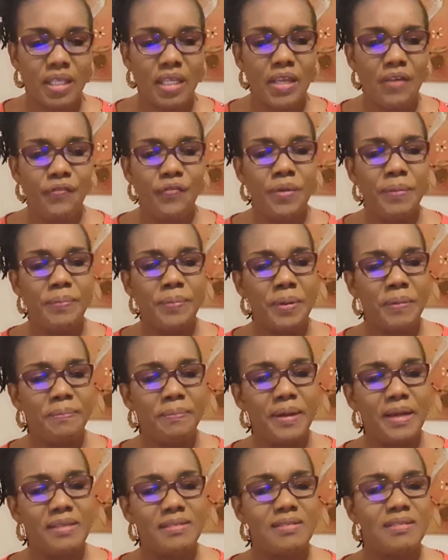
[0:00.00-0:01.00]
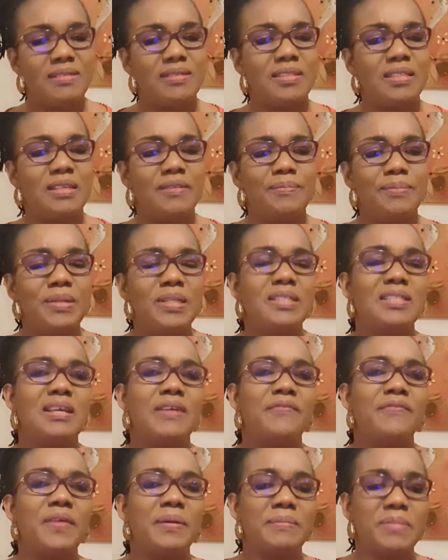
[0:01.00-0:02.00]
If he prepares his siblings
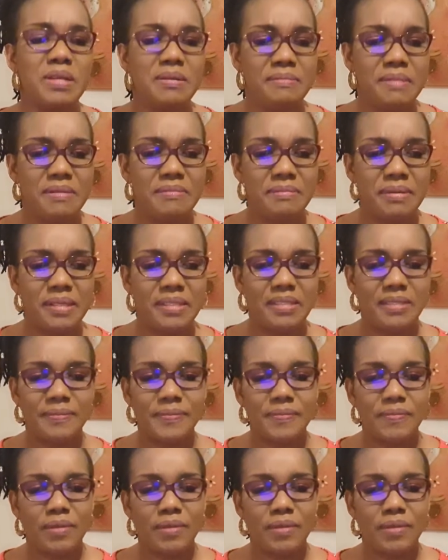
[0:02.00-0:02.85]
and family members